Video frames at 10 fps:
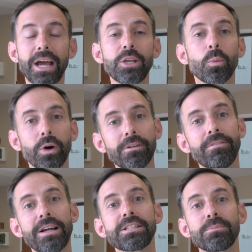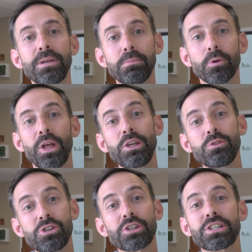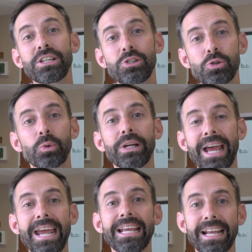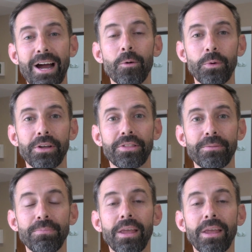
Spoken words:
And you want to find some people that you just enjoy hanging out with.